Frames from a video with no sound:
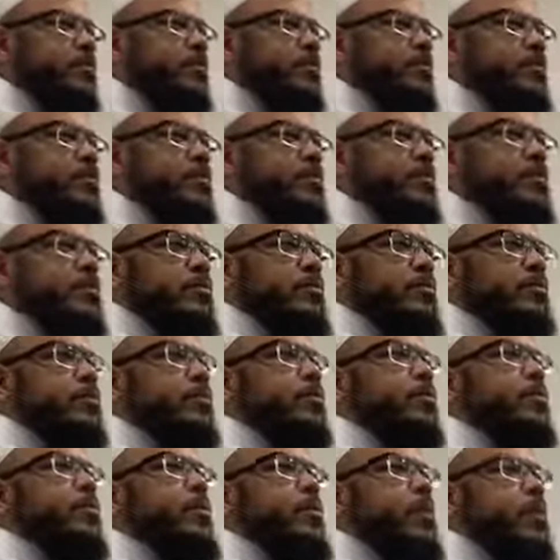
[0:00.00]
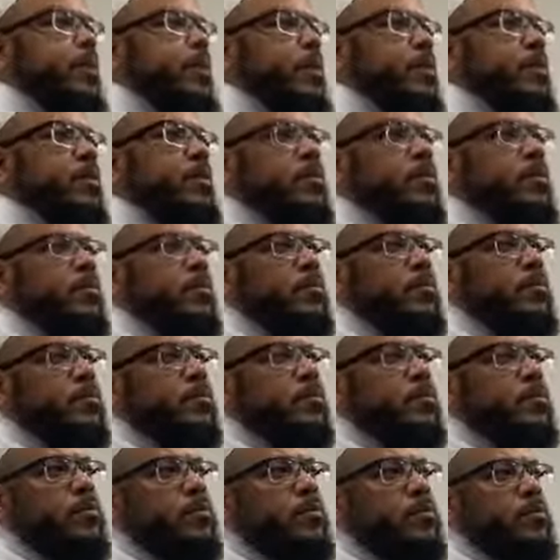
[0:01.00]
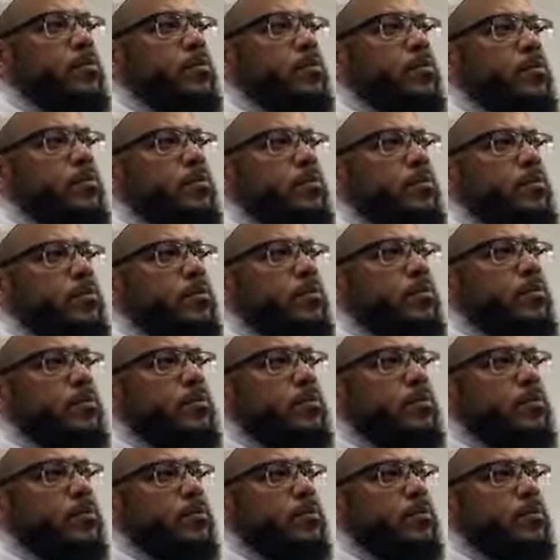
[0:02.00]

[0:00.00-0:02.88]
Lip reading: No one is speaking in this clip.